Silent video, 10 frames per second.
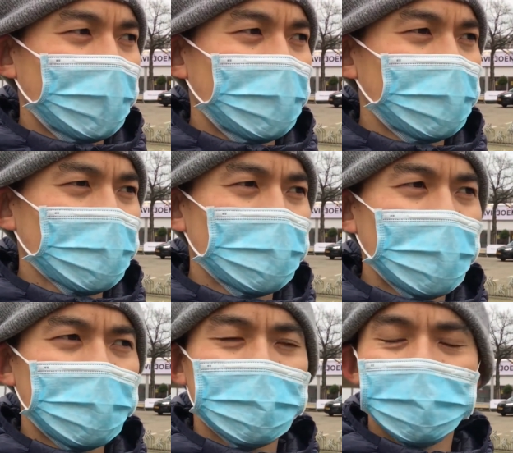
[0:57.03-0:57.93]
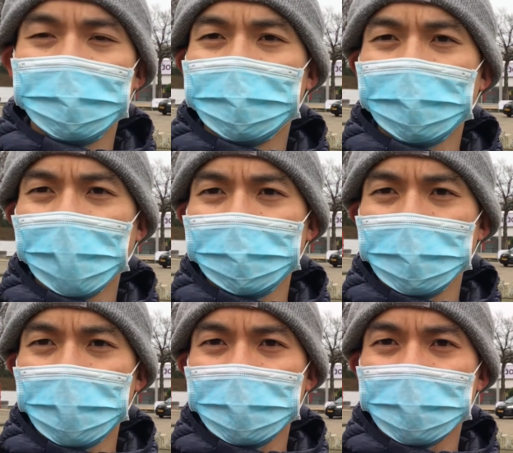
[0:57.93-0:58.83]
It took around 5
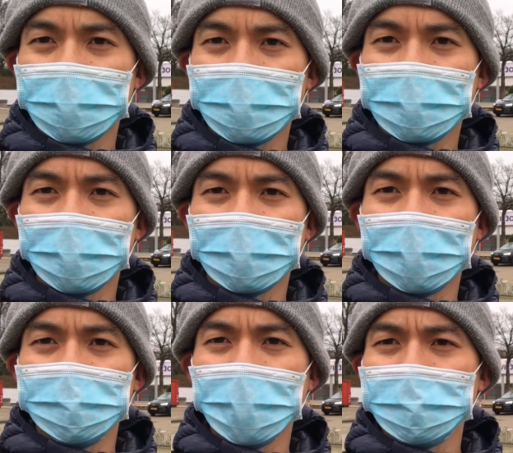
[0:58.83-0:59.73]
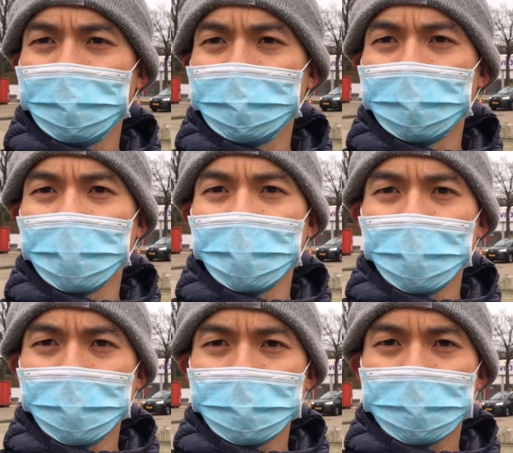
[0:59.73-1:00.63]
minutes. They made me blow my
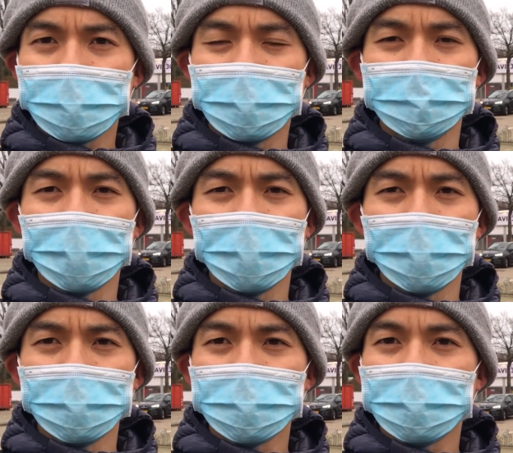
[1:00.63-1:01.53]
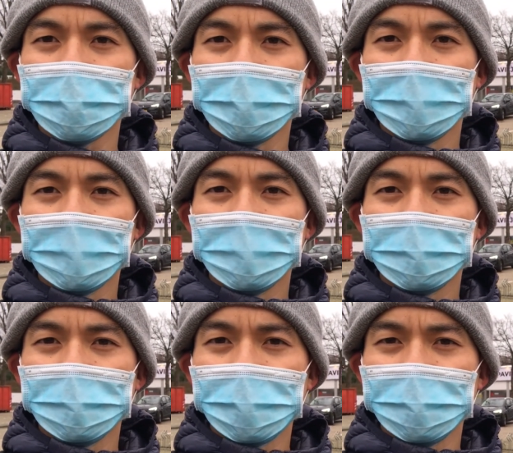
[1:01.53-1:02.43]
nose, clean my nose.
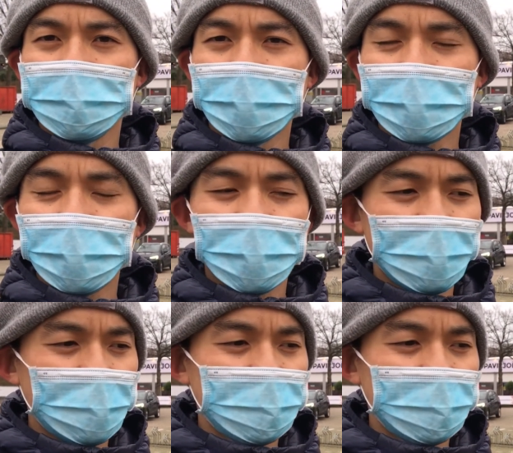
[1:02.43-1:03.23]
Then they stuck a